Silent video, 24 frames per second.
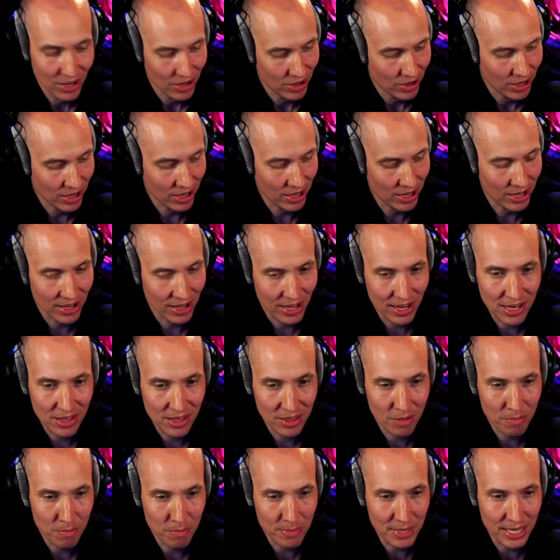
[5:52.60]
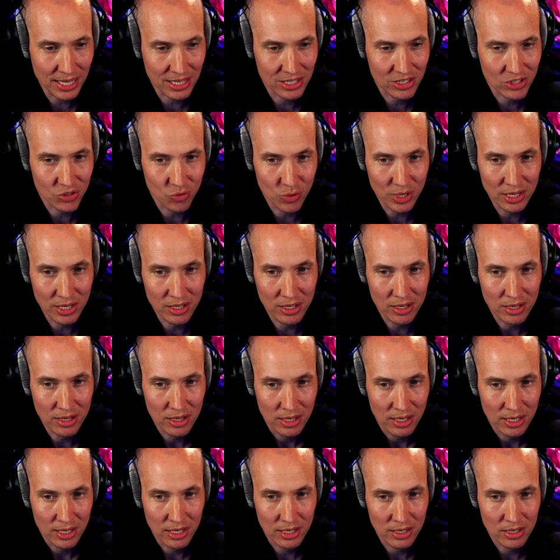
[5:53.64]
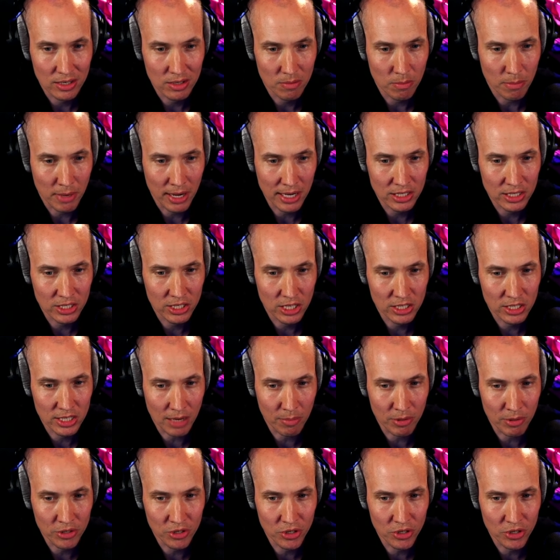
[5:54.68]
in the mixer in my DAW,